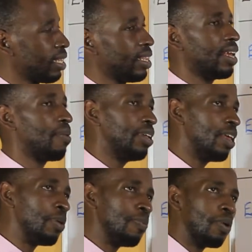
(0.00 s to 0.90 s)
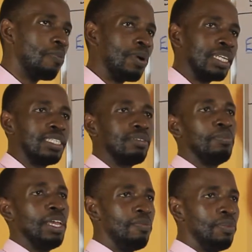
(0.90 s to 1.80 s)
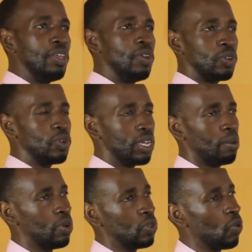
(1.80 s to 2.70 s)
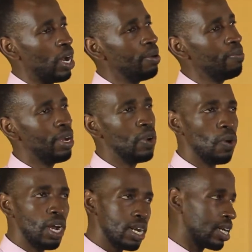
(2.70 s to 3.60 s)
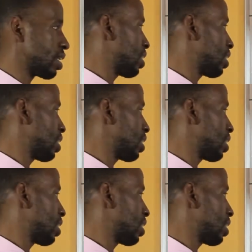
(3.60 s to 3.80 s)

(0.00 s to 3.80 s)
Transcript: There are many people, but maybe you are talking about one by one.